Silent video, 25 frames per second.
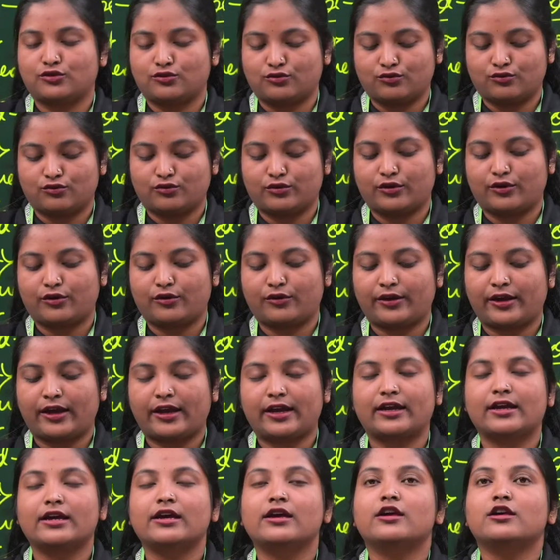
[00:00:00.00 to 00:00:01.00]
Okay,
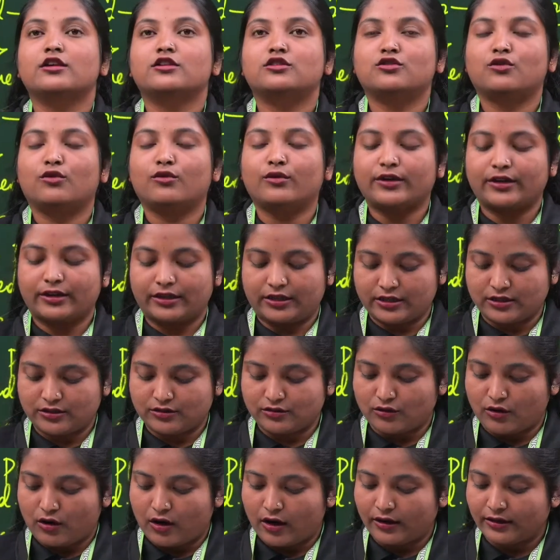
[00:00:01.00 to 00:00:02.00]
so it is
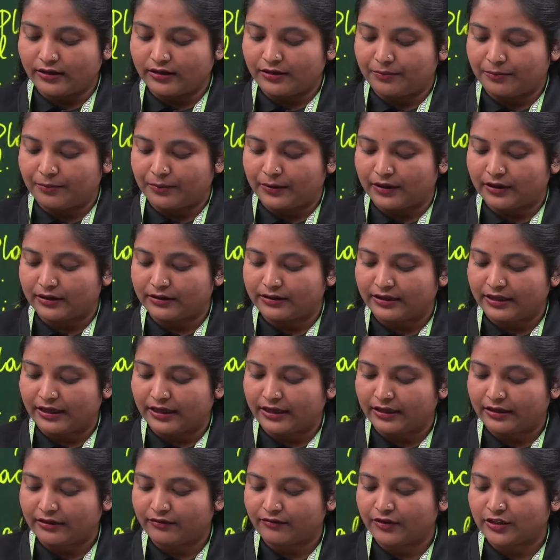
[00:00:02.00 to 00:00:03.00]
not the thing
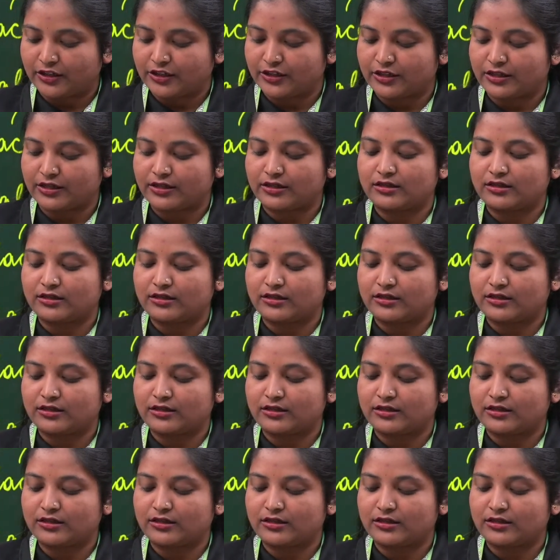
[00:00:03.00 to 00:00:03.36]
which is